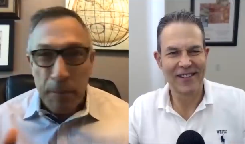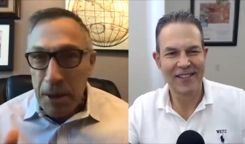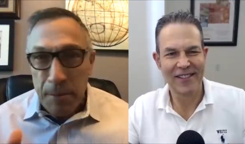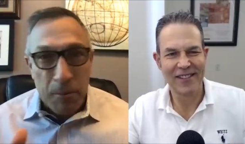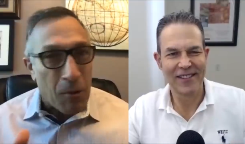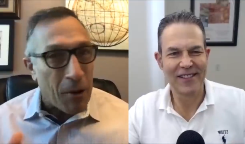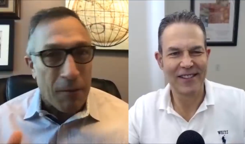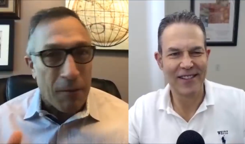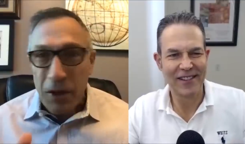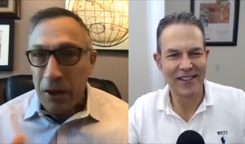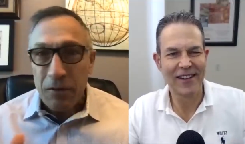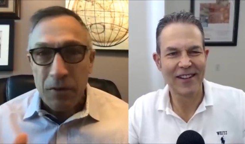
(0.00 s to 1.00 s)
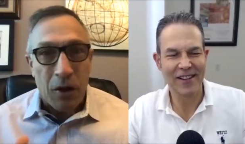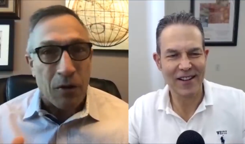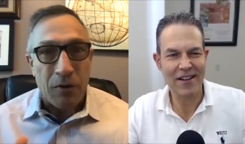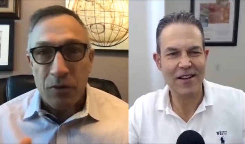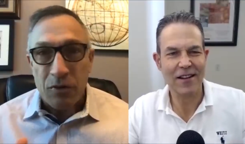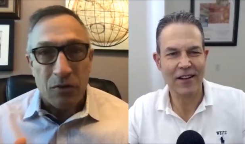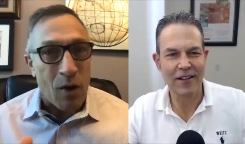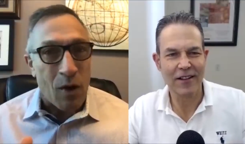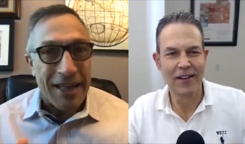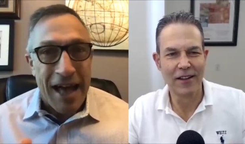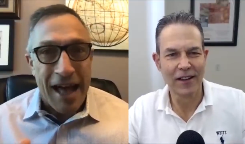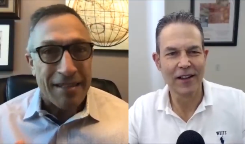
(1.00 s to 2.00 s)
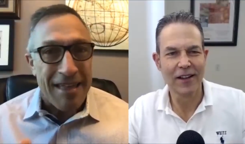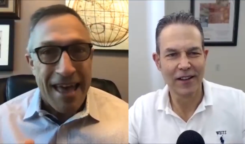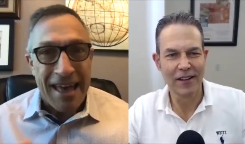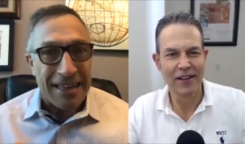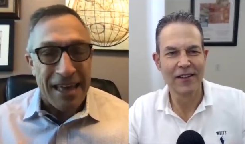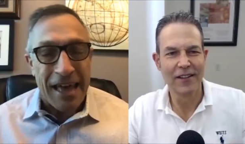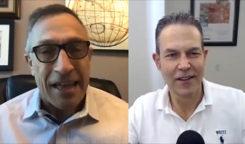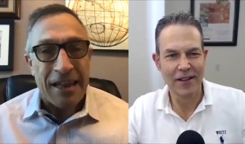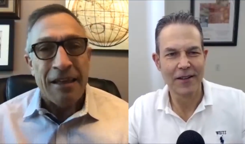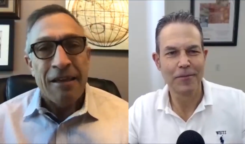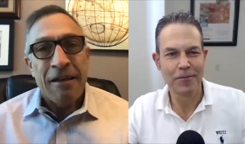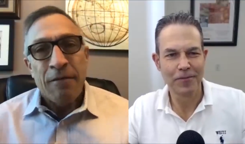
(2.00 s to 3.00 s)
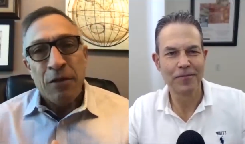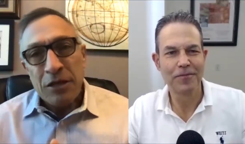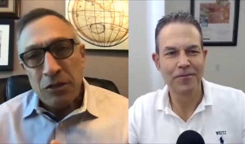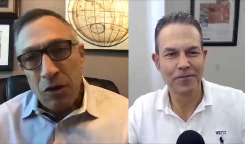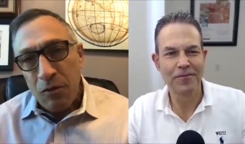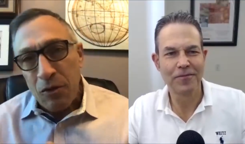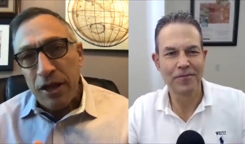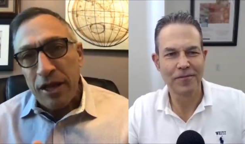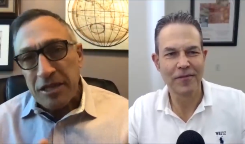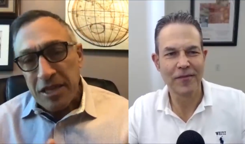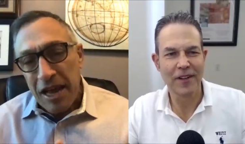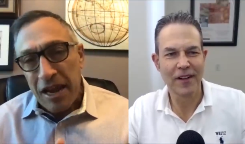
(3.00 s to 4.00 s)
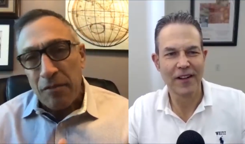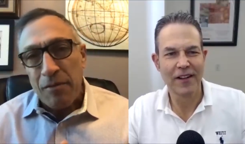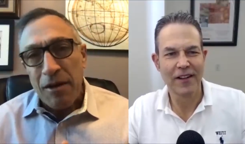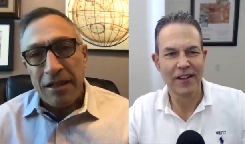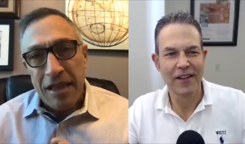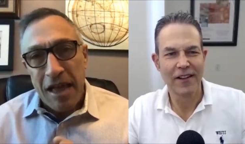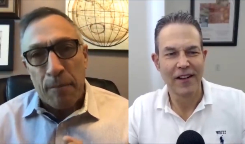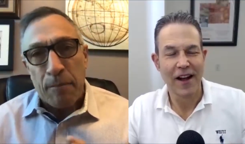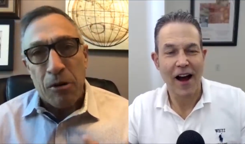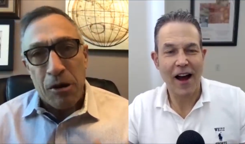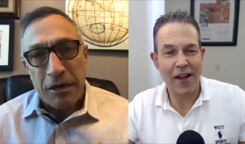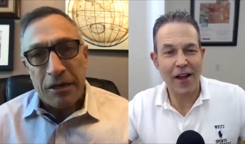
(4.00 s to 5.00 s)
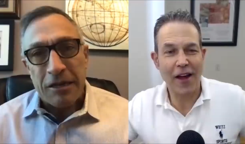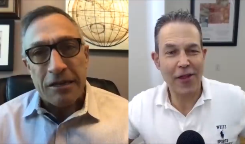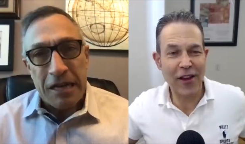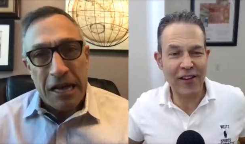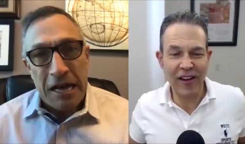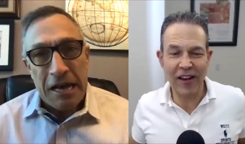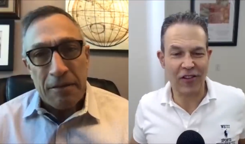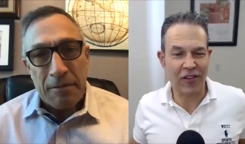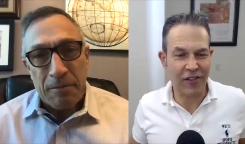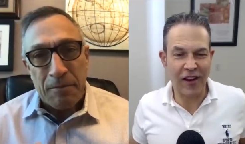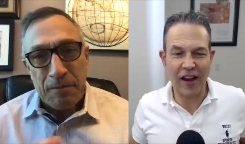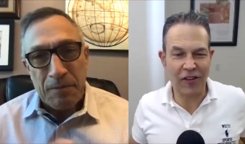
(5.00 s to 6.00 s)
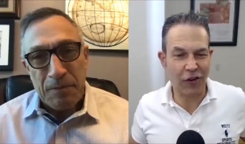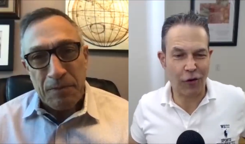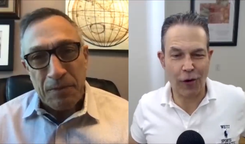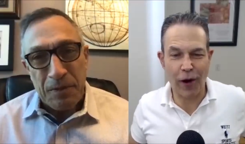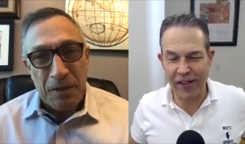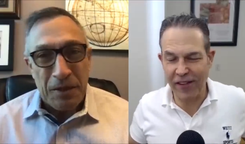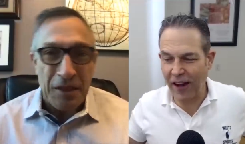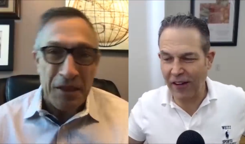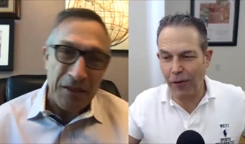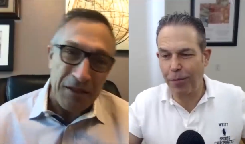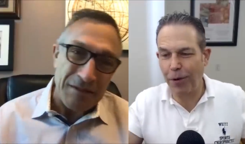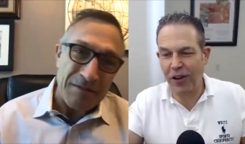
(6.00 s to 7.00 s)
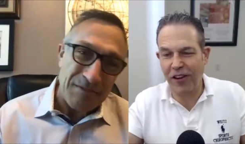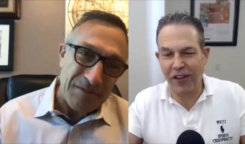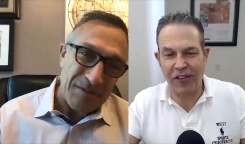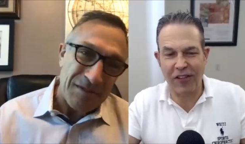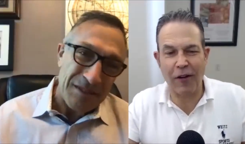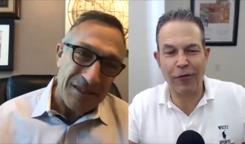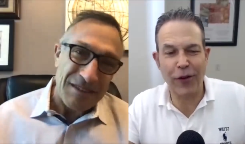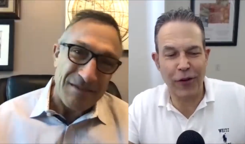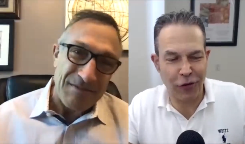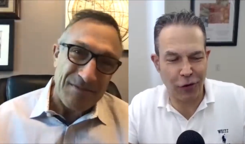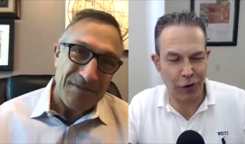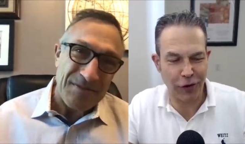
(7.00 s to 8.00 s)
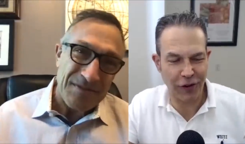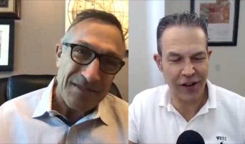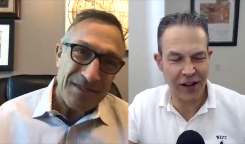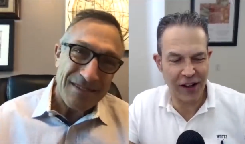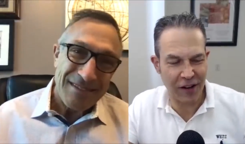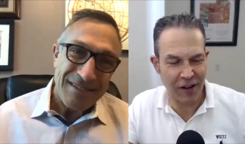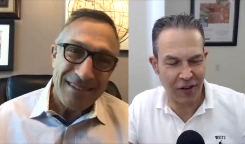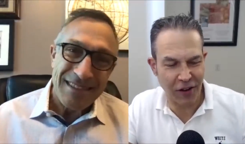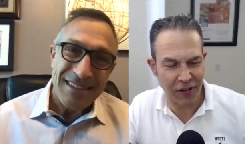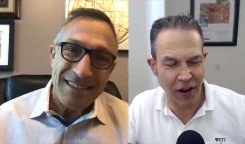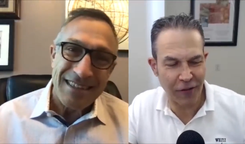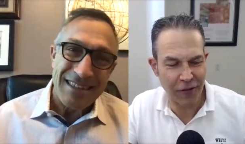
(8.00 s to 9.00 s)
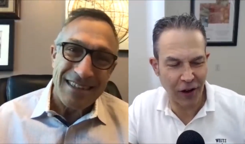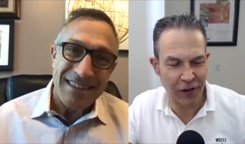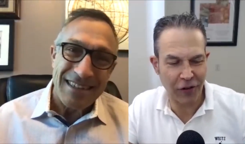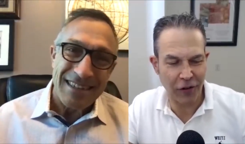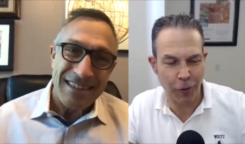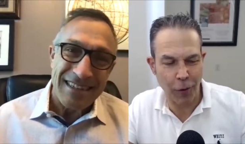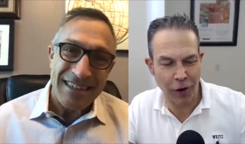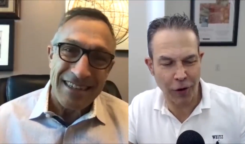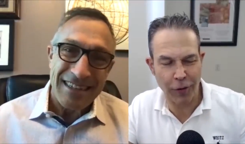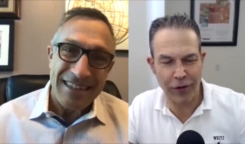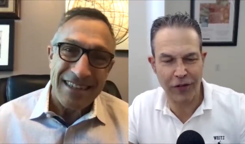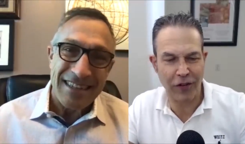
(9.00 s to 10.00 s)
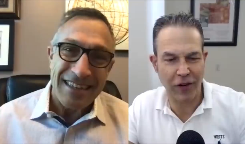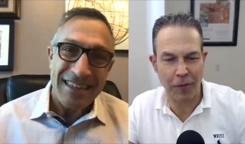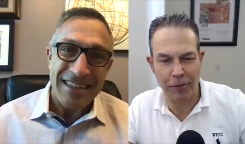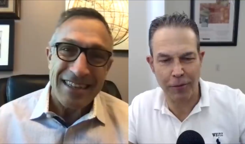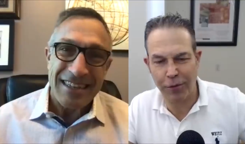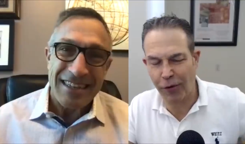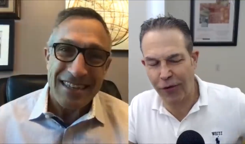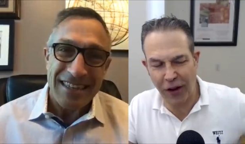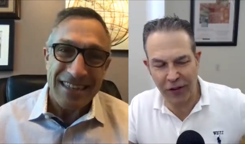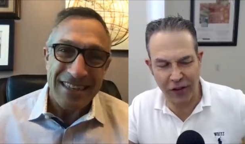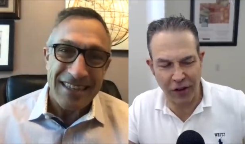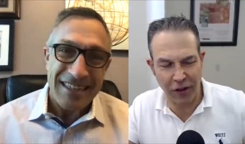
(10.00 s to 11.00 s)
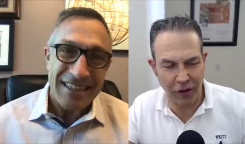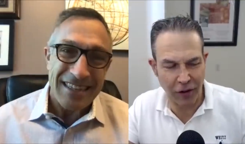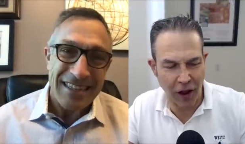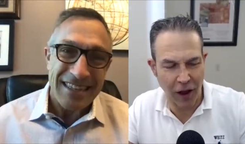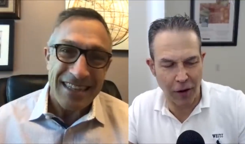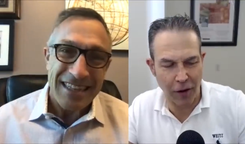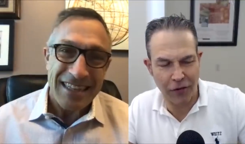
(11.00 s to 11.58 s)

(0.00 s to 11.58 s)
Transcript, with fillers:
Speaker 1: people are, are quite got that yet. So I'm really excited about that book. I, I think uh, that's
Speaker 2: that's great. That's a book that's definitely sorely needed because I've done some work with some professional uh,